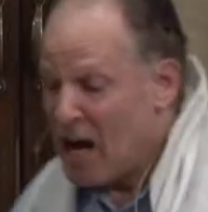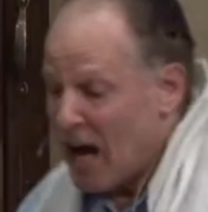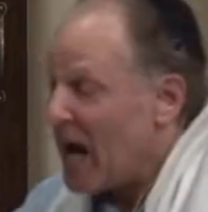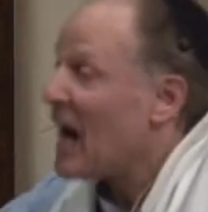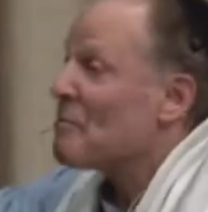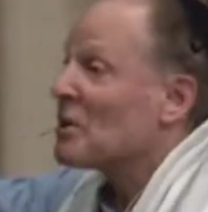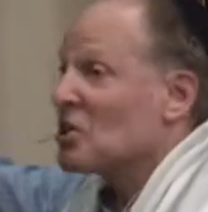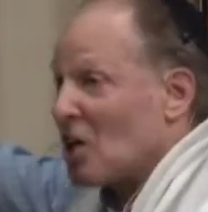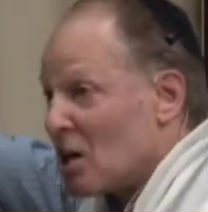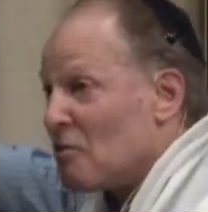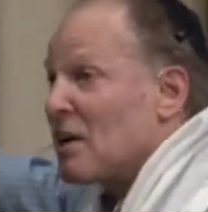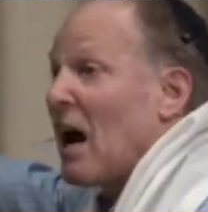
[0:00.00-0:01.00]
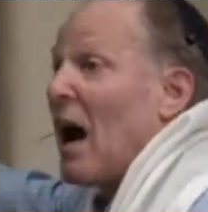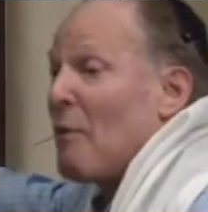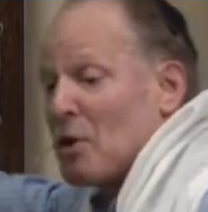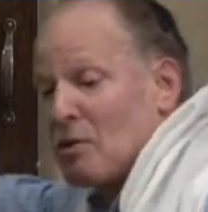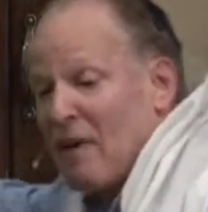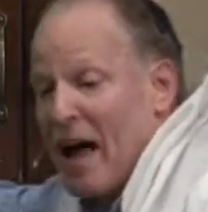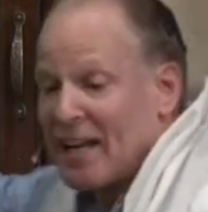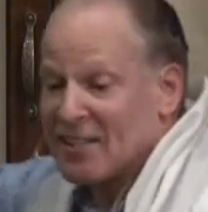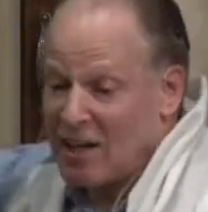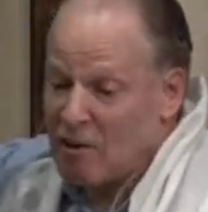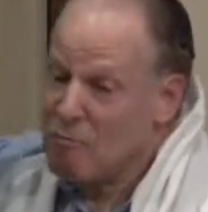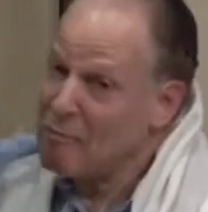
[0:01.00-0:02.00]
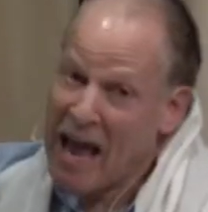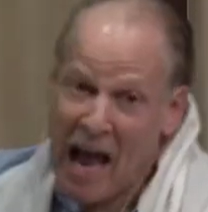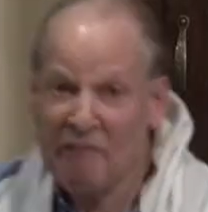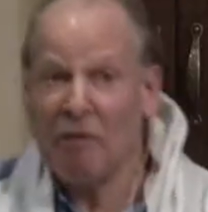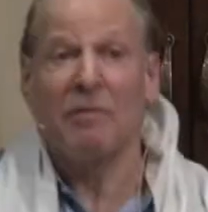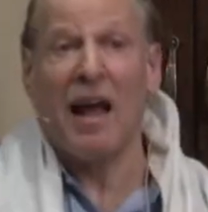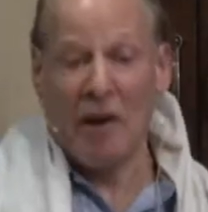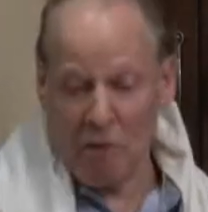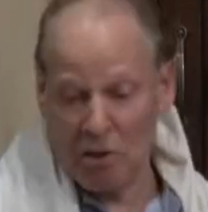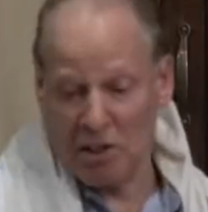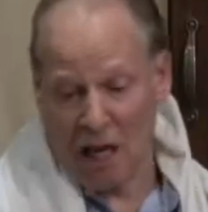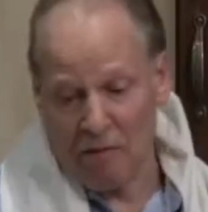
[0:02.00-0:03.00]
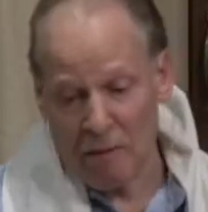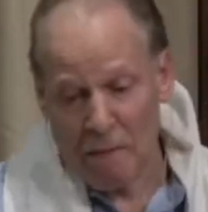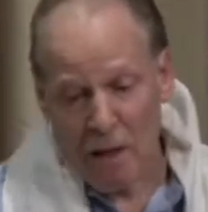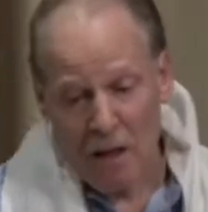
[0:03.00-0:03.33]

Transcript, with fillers: I am the Son of God, the divine Son of Man from Daniel 7,